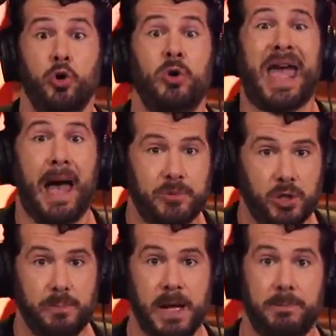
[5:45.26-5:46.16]
who
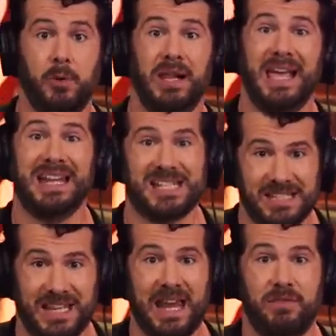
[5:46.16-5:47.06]
captured people,
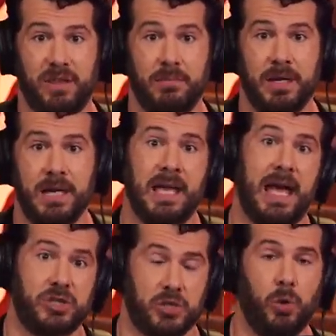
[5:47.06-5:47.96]
enslaved them,
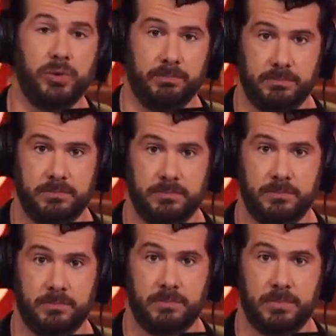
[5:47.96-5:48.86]
and sold them,
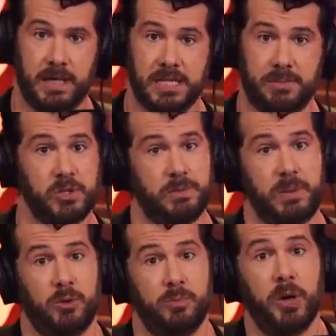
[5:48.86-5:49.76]
as opposed to
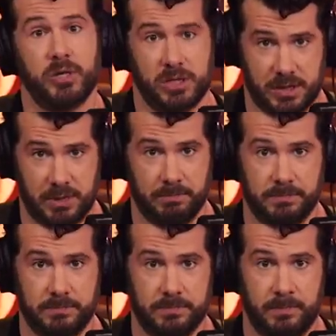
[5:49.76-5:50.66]
the people who purchased them.
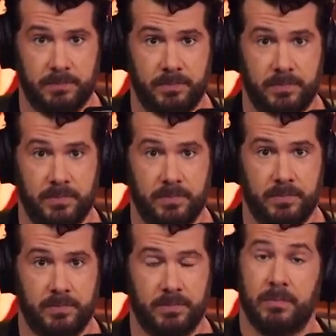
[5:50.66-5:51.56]

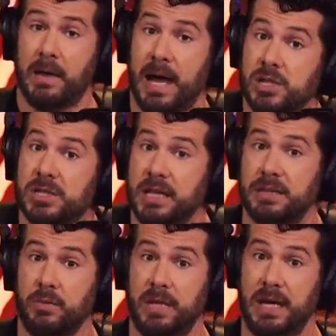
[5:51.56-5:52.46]
I just
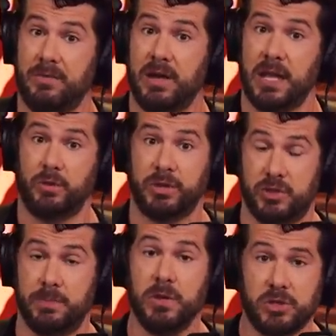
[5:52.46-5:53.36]
think that we need to have an equal
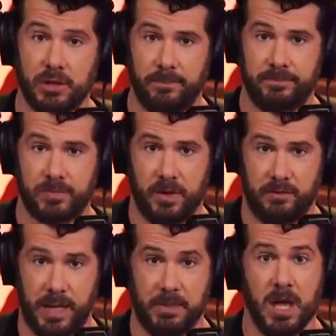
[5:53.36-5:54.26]
distribution
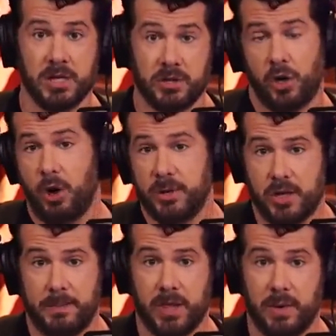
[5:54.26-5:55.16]
of blame. So the Dahomey
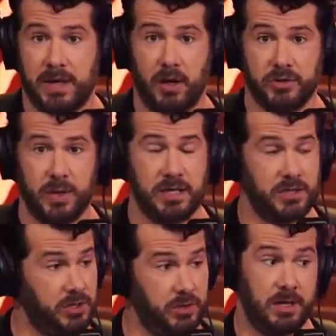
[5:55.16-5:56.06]
tribe, by the way, they also
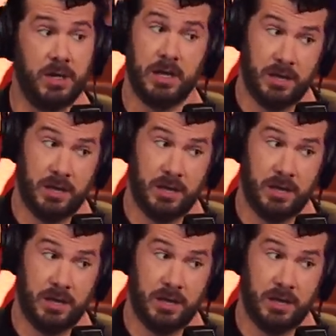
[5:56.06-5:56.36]
instituted